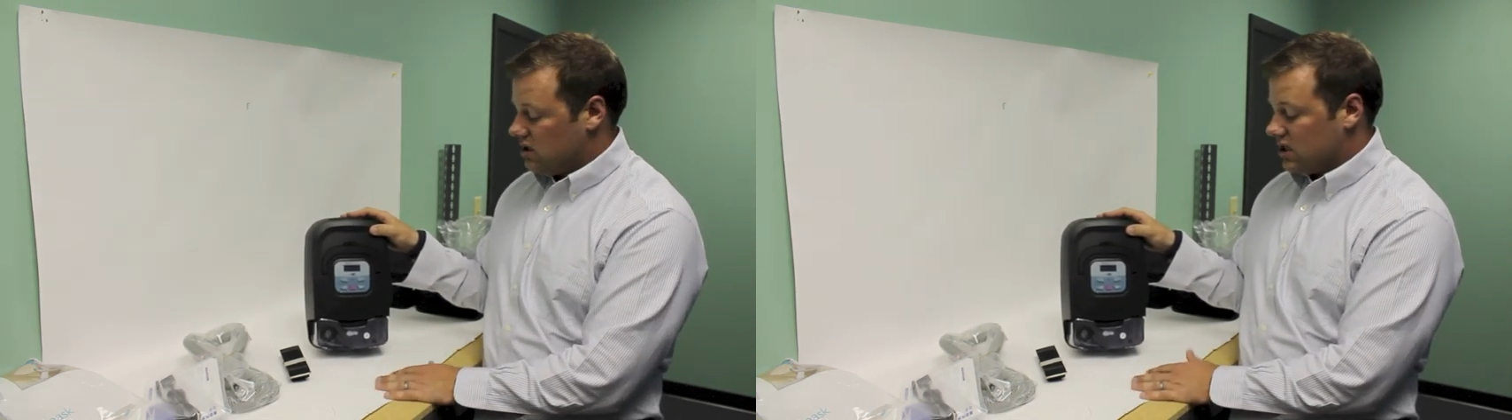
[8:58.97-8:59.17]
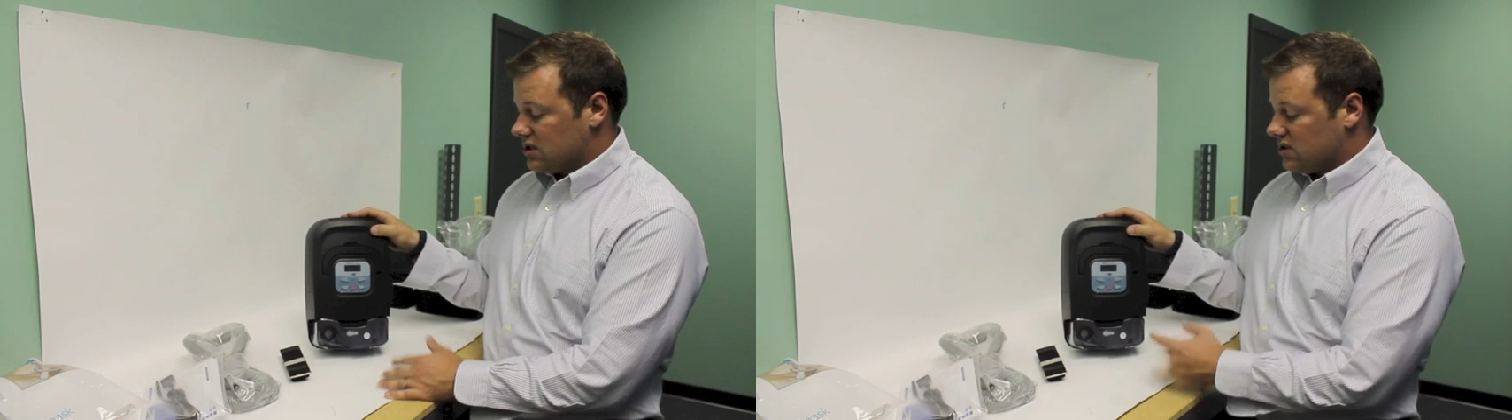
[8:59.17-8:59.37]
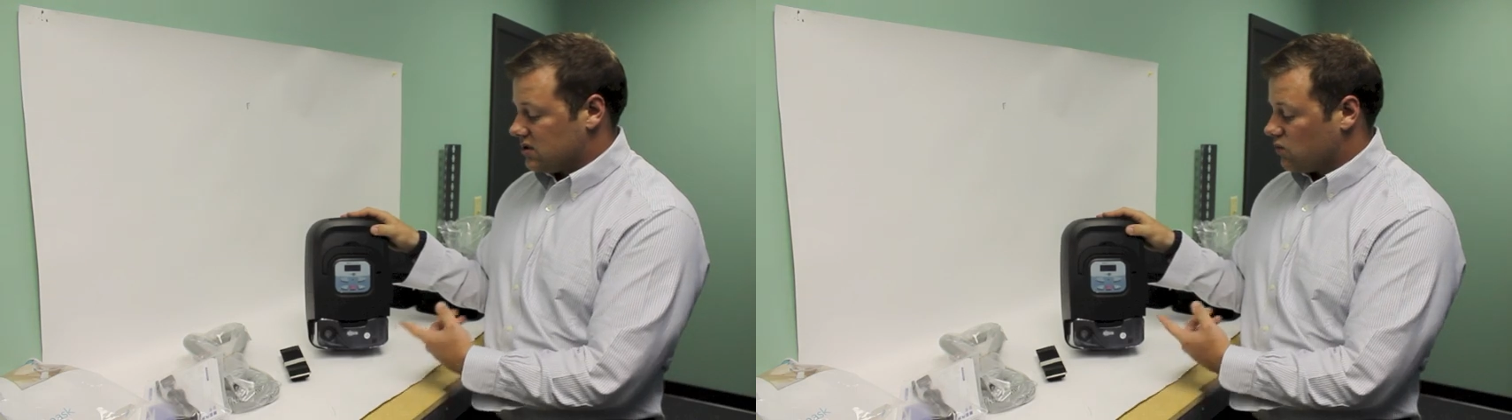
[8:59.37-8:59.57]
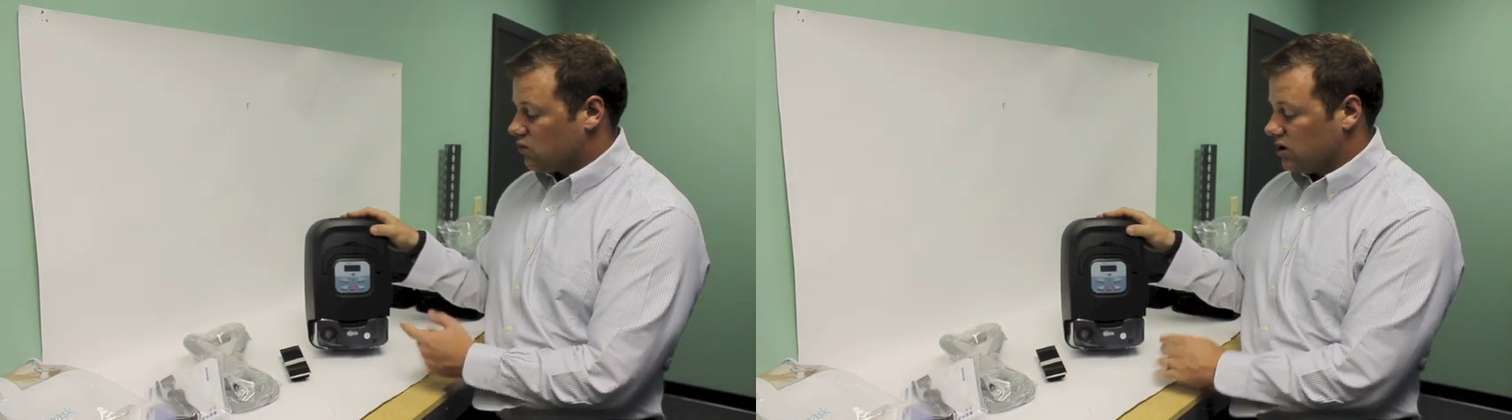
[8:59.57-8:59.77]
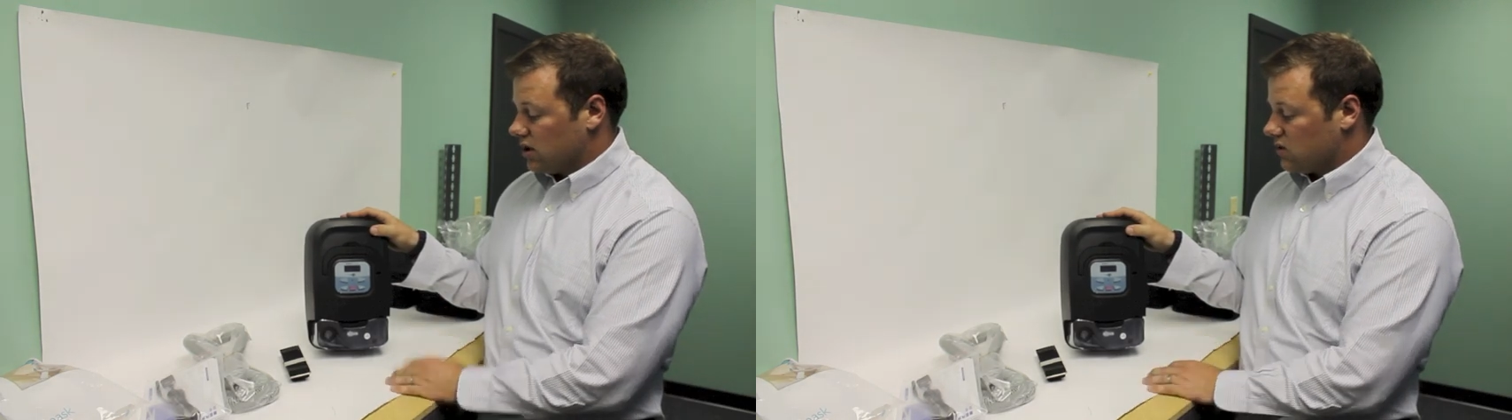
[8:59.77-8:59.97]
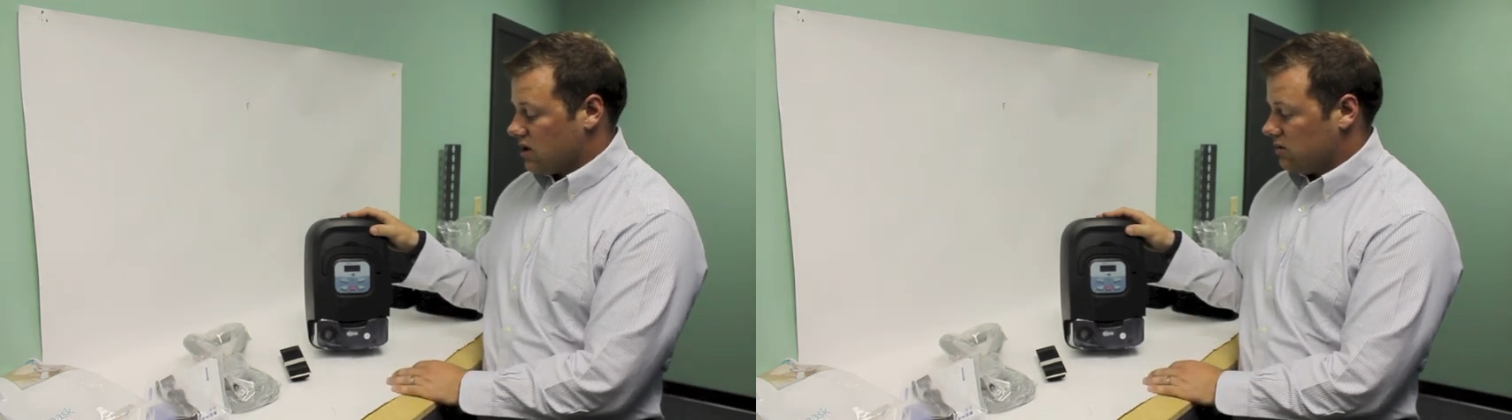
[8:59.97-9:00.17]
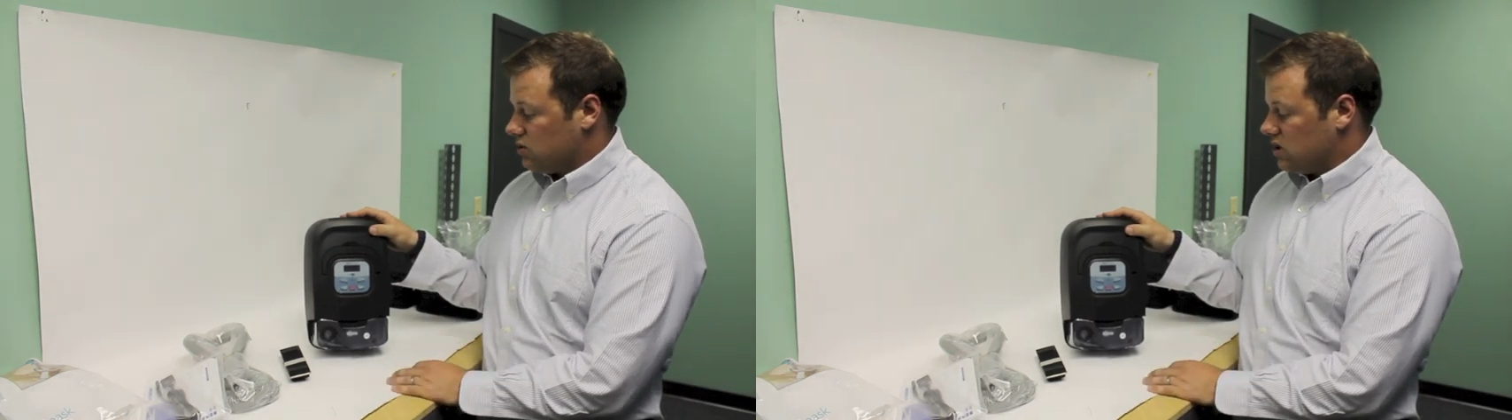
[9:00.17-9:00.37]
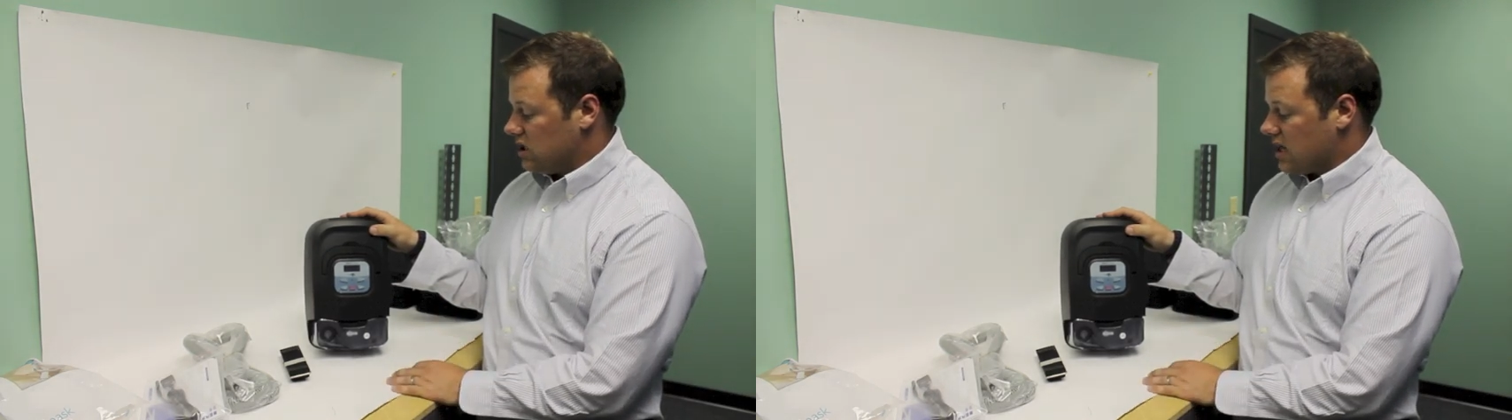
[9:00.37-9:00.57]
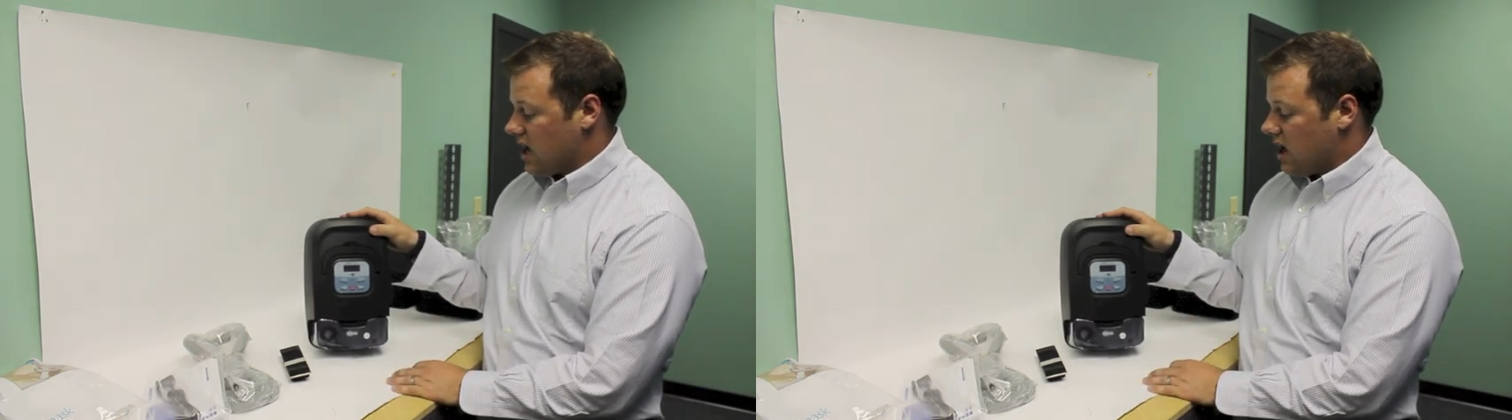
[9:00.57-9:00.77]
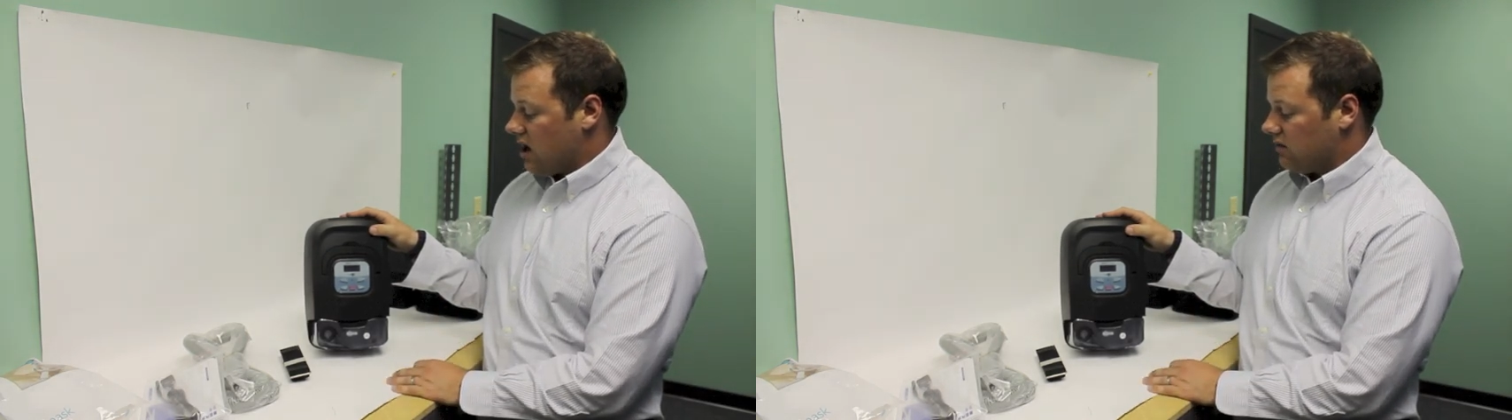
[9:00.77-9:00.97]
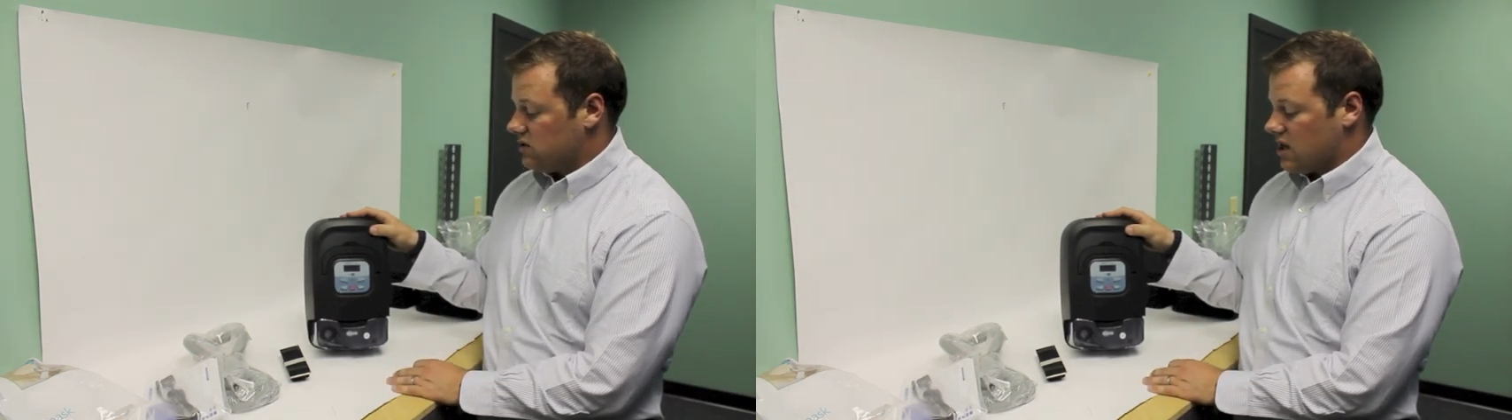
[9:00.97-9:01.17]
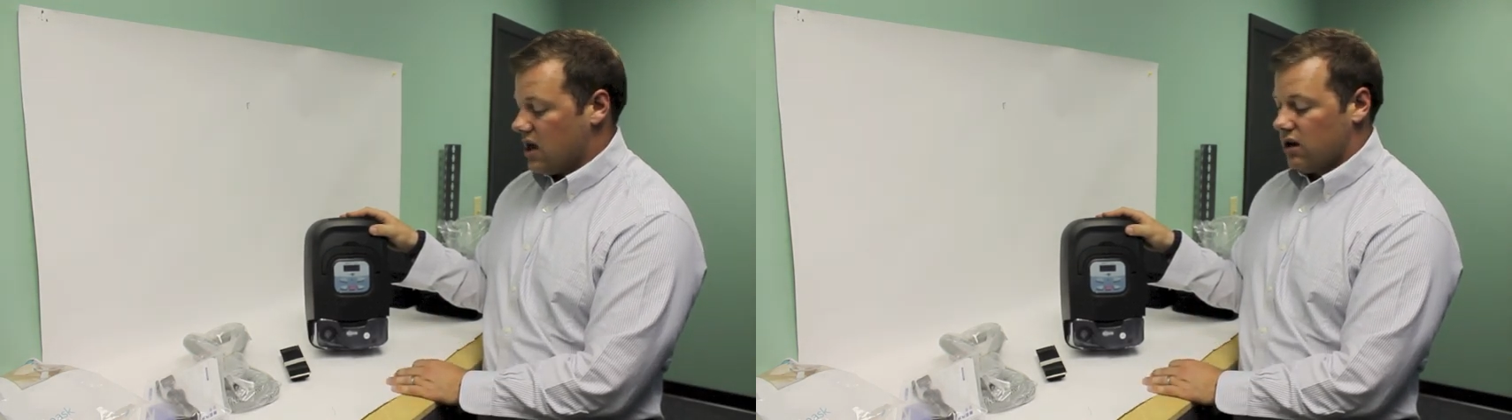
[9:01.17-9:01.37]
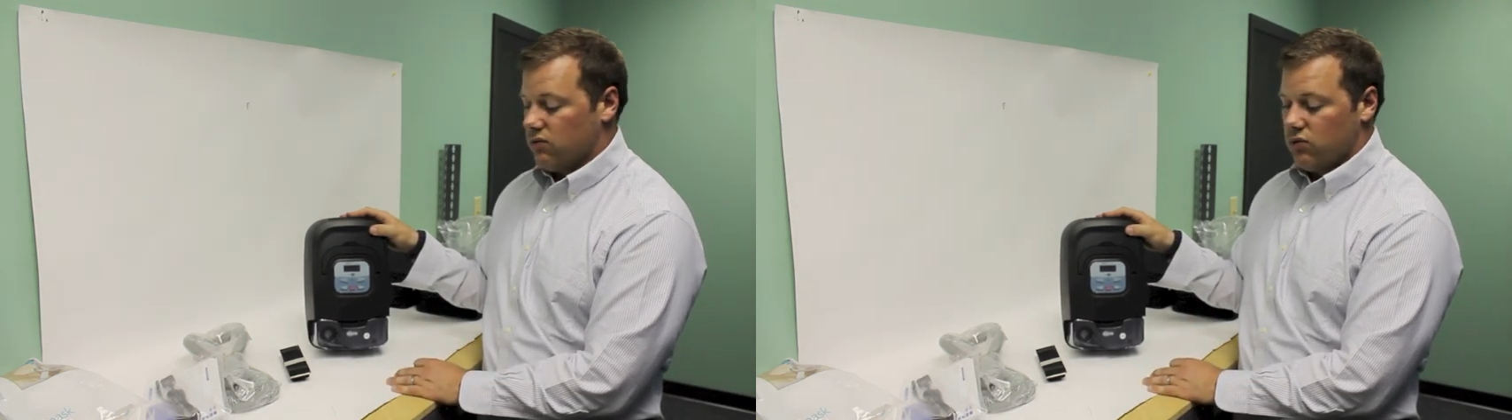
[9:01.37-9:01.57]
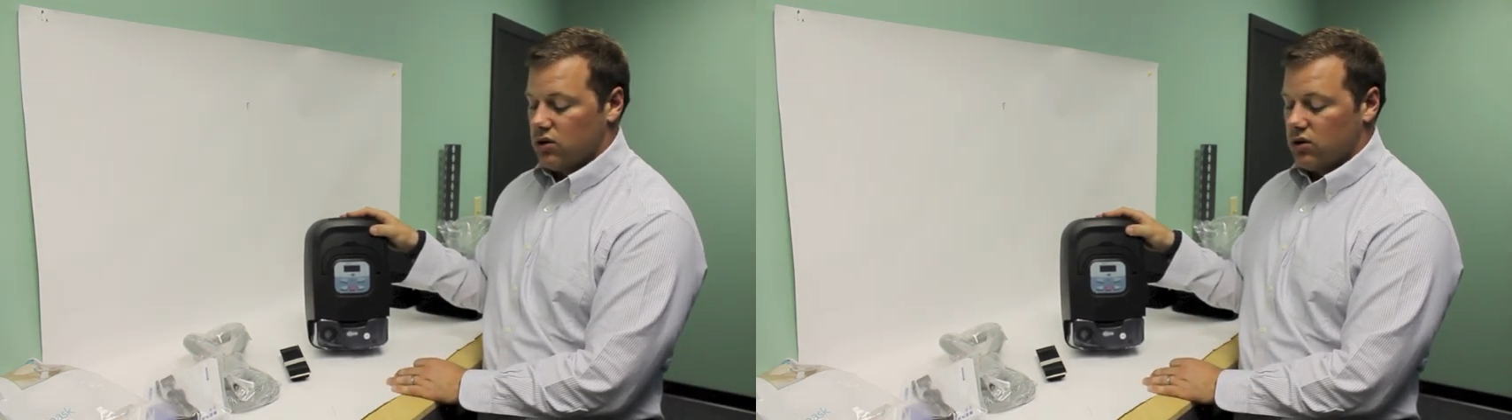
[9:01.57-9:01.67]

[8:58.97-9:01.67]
this is a really great machine to have